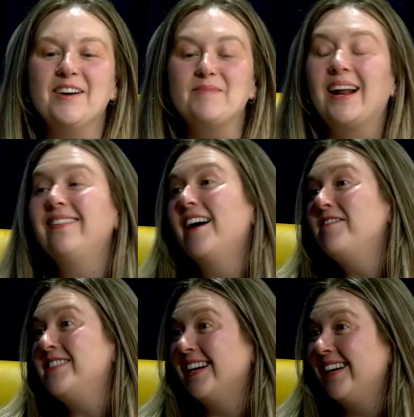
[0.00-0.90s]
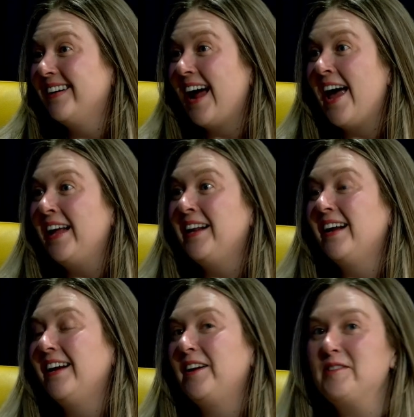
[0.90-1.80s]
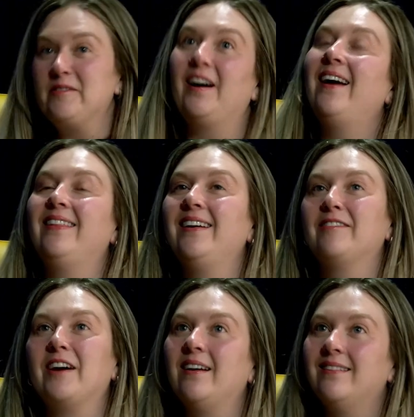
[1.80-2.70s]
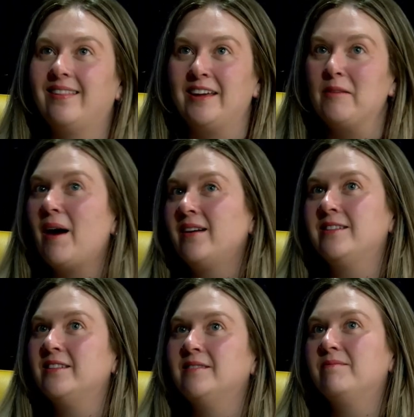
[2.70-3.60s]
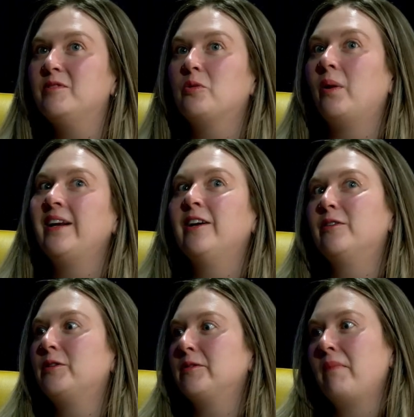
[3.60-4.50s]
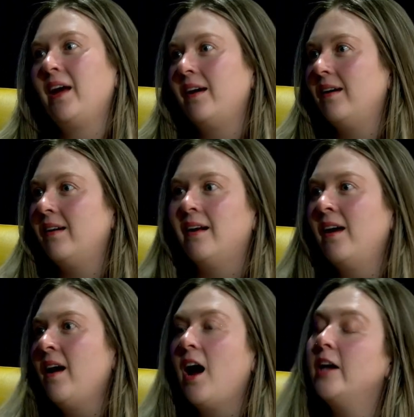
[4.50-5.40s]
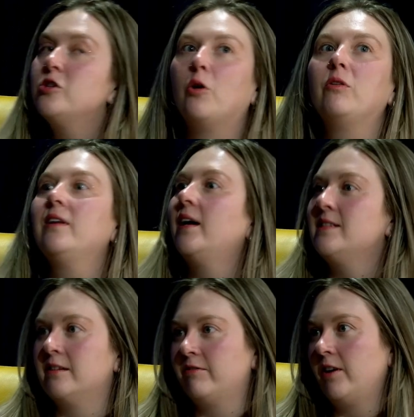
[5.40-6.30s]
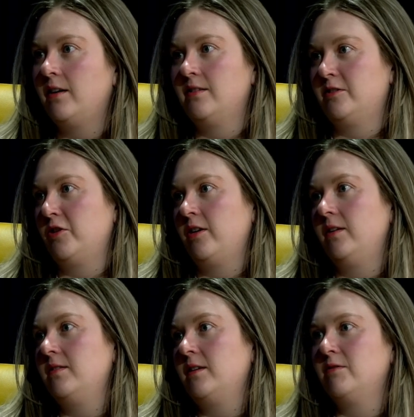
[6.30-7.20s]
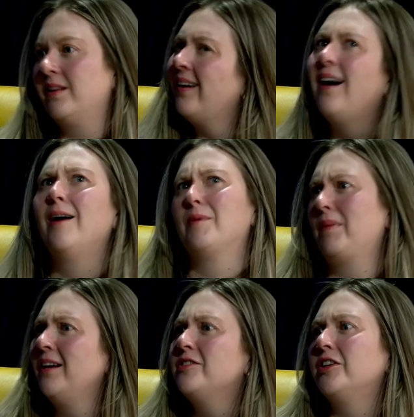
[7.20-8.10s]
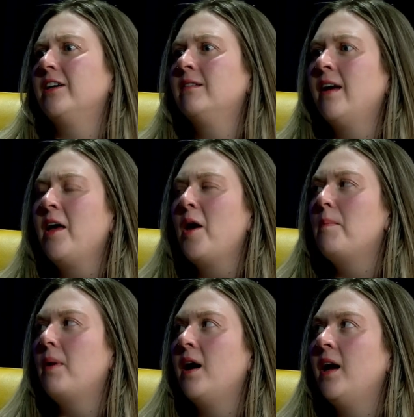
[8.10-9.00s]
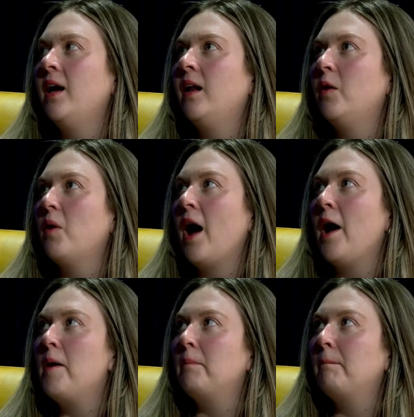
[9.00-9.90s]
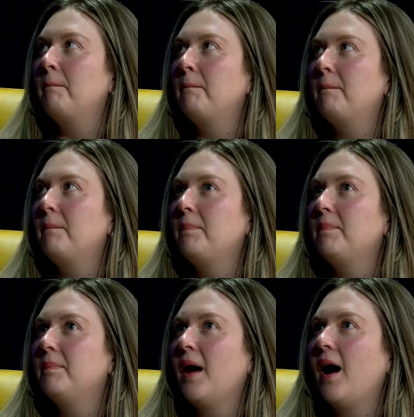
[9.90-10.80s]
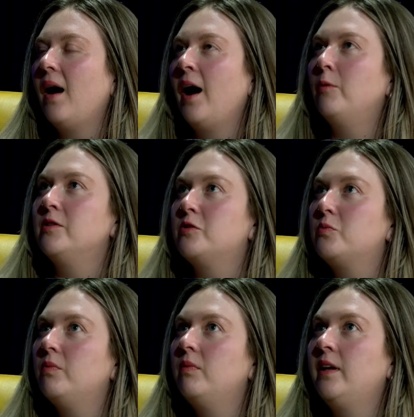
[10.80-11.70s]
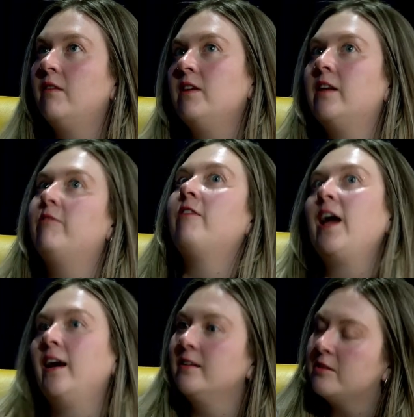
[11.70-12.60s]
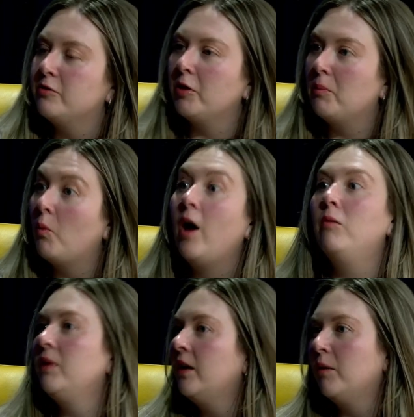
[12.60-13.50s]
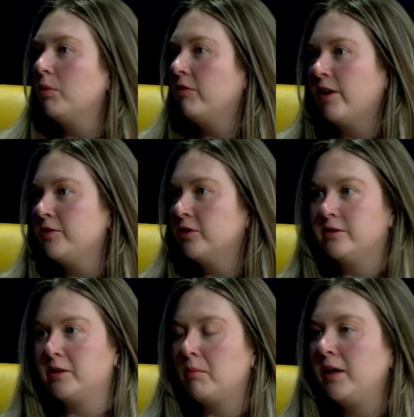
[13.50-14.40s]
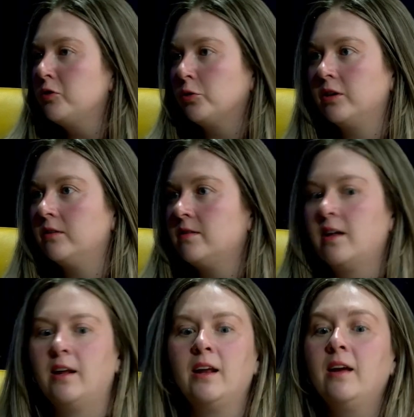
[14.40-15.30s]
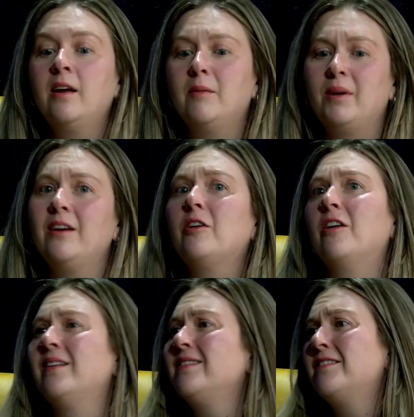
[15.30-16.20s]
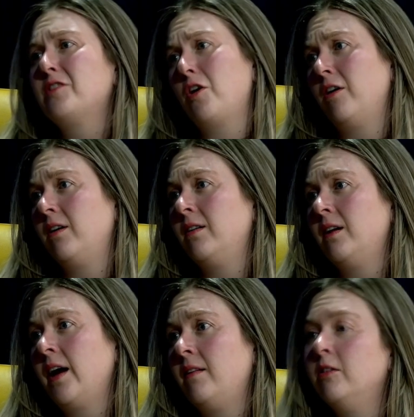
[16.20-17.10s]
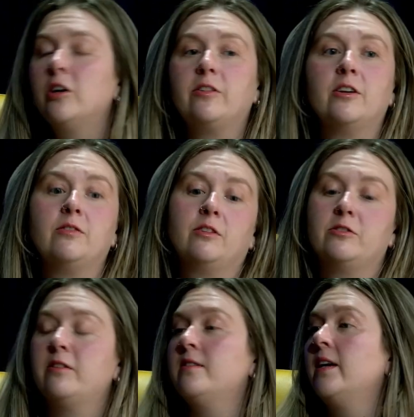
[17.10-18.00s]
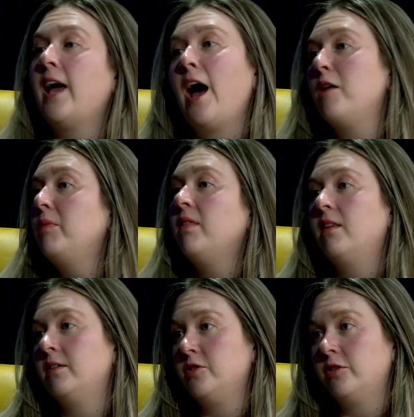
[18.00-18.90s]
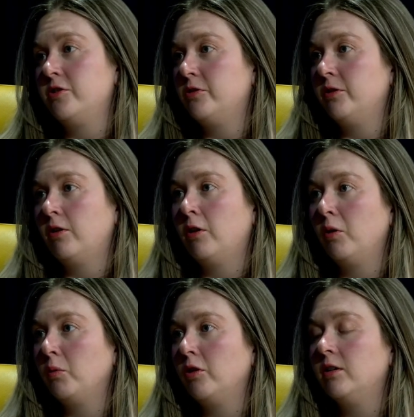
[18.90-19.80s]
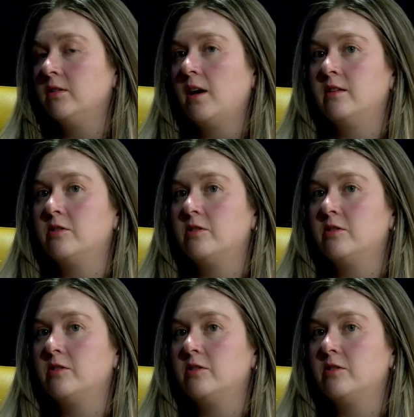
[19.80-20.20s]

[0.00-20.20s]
I loved it. And, I think if I think back to 20-year-old Meagan, I totally identified as an artist. I was like, I'm a painter. But I was given advice from well-meaning professors and mentors that being an artist is hard, and look, there's all these like admin things you can do in the art world. And